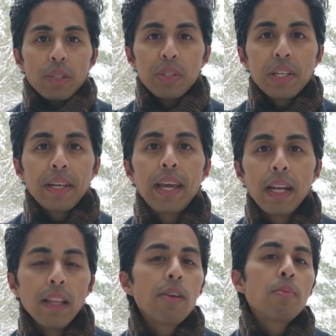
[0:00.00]
so it's starting to get a
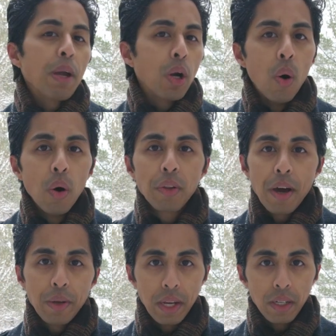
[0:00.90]
little bit cold
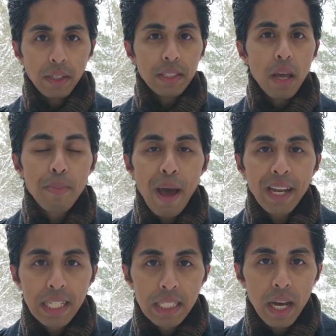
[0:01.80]
out here. Let's head
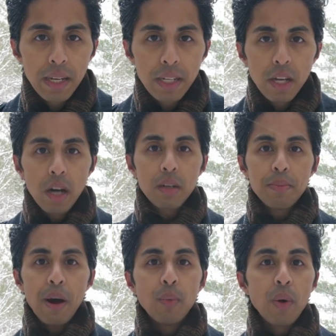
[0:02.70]
back inside and talk
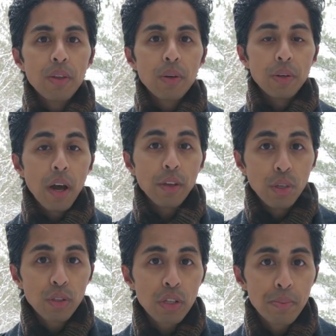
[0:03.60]
about whether or not
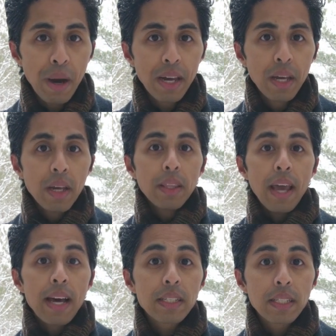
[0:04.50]
you should buy the
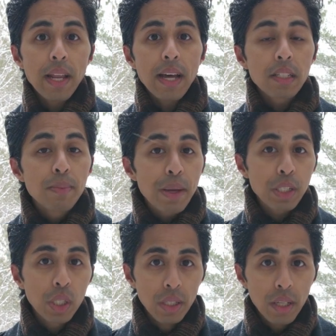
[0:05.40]
Azden
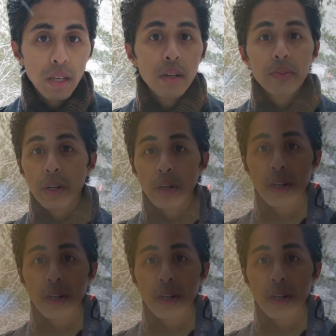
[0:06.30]
SMX-30 for your